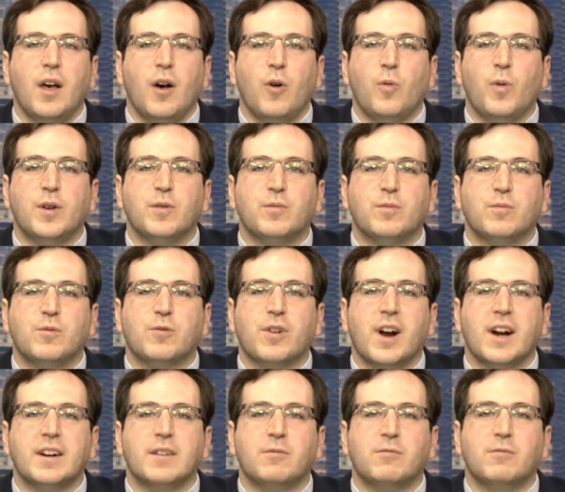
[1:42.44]
When
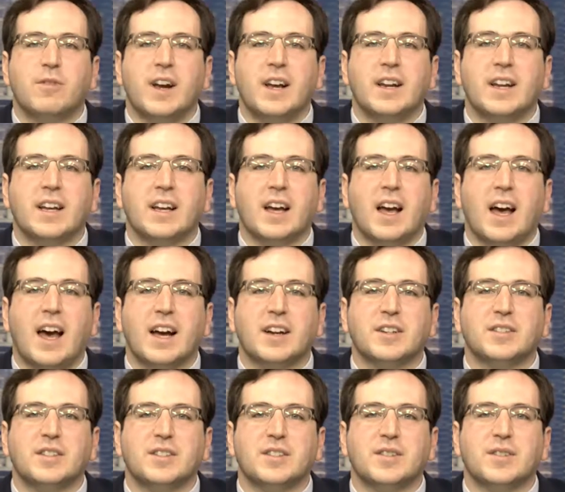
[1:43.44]
credit rating
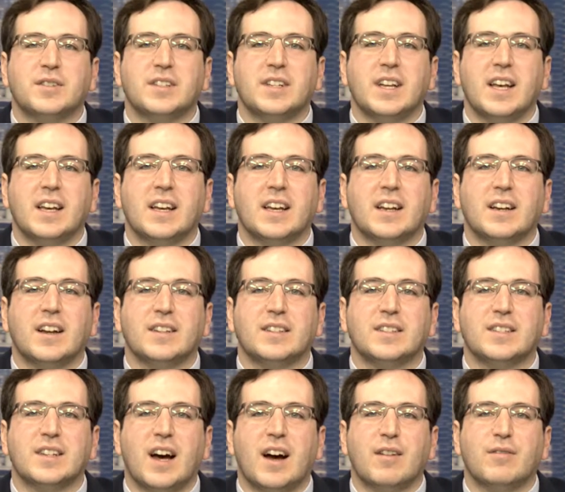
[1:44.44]
actions are taken on
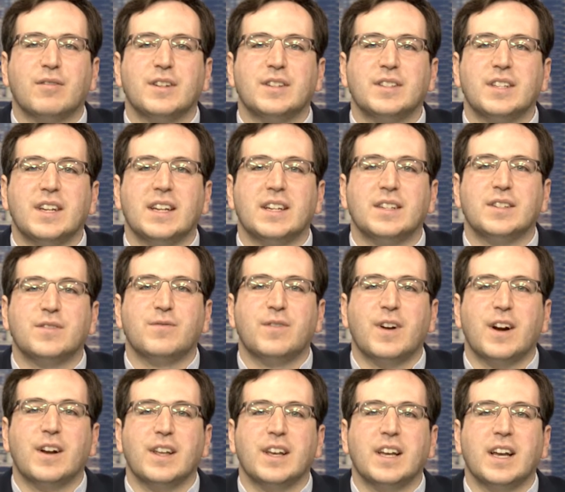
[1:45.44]
sovereigns, it is
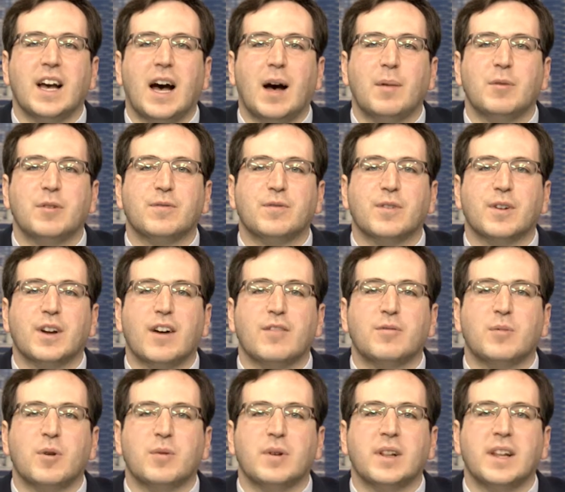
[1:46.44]
fairly common for
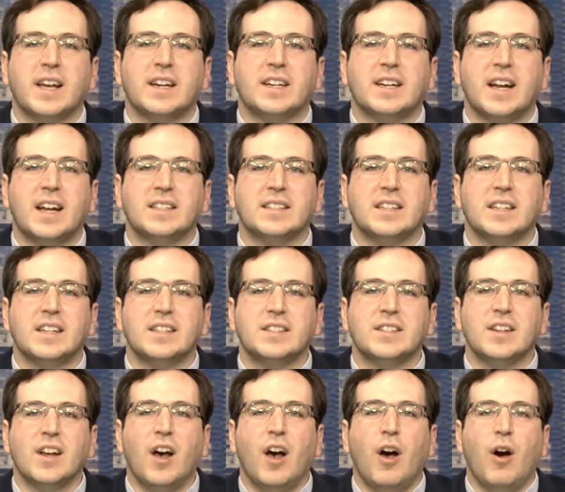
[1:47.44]
government-related
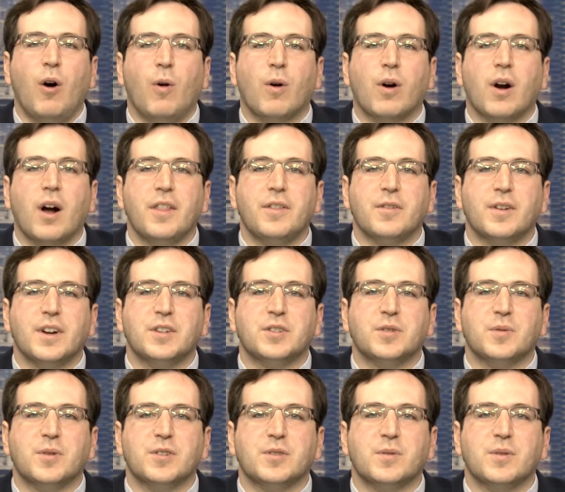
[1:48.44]
entities or other
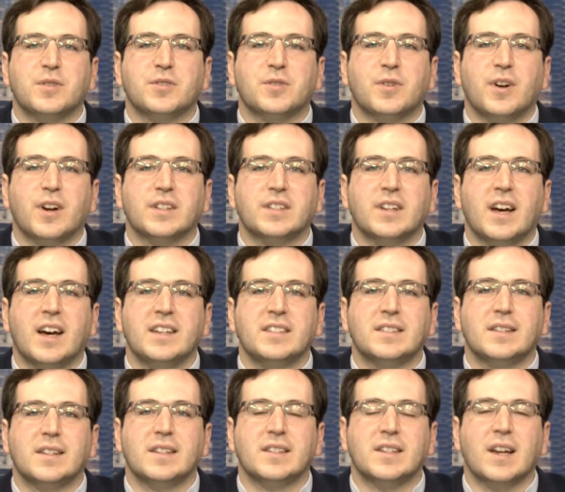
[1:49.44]
issuers with strong ties
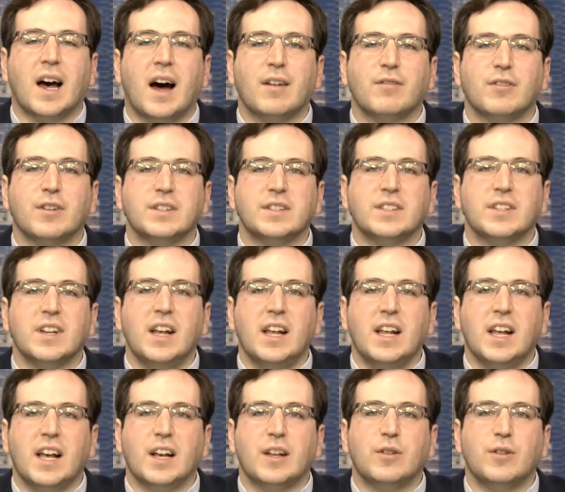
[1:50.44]
to the sovereigns,
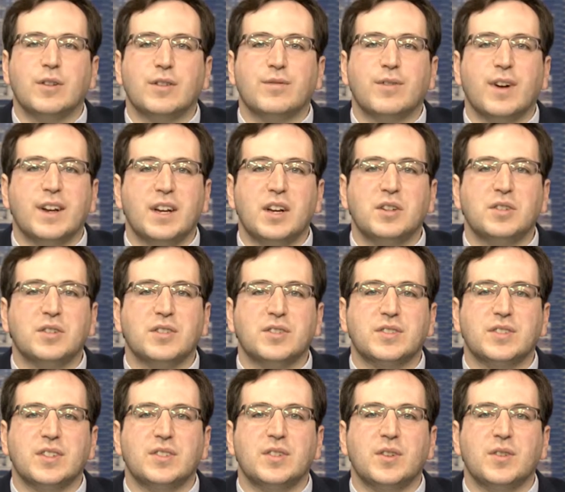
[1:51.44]
including financial
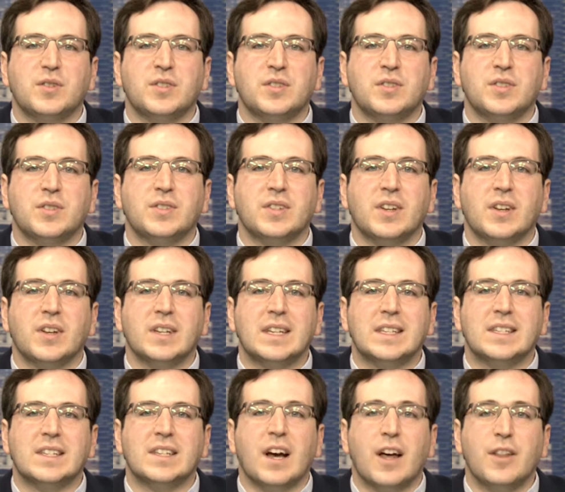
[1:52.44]
institutions,
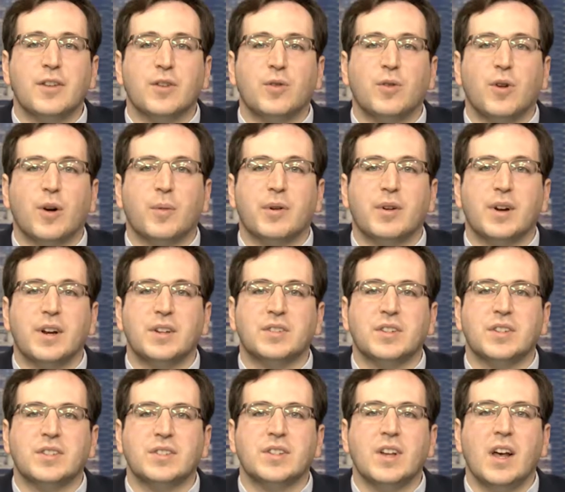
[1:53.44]
utilities, and other
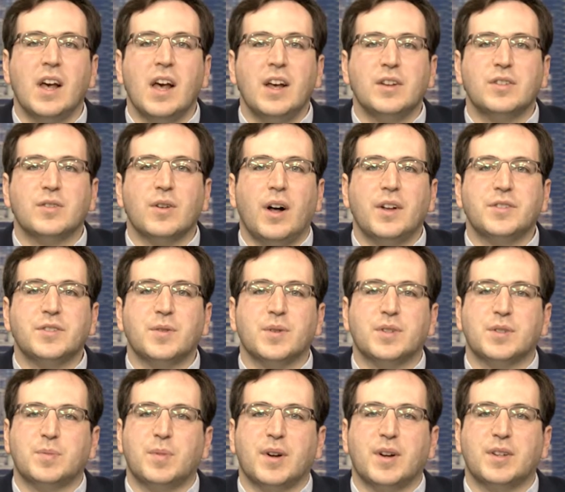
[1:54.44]
corporations, to also
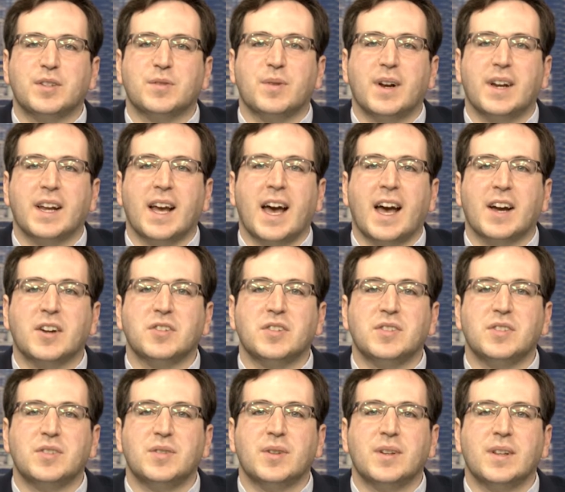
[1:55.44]
experience rating
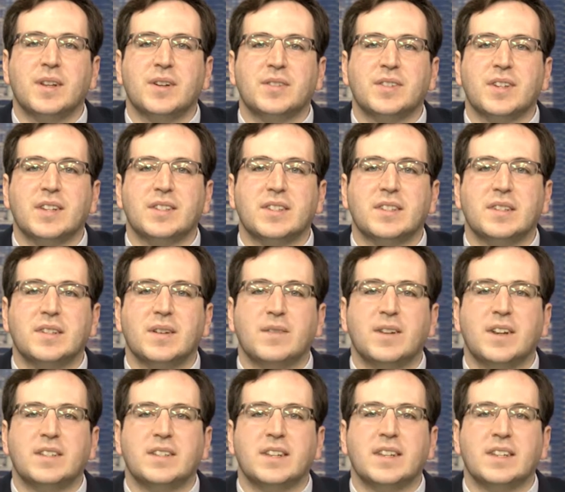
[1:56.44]
actions due to their
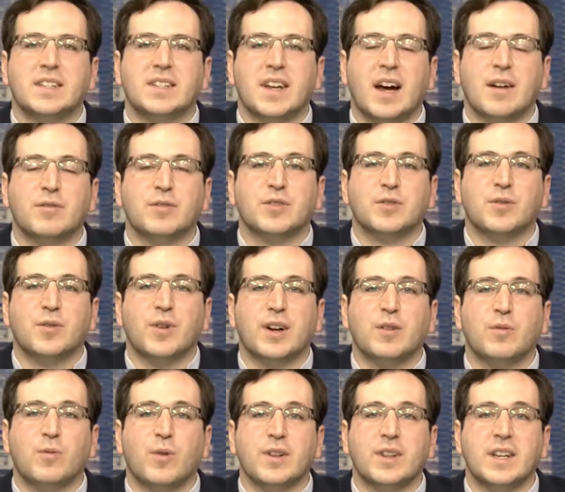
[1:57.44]
sensitivity to the sovereign's
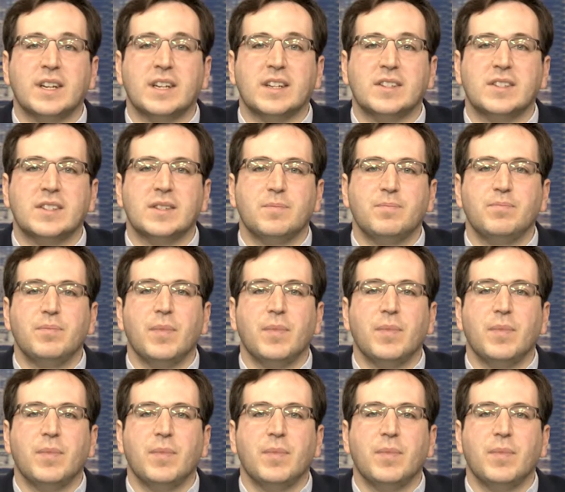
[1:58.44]
creditworthiness.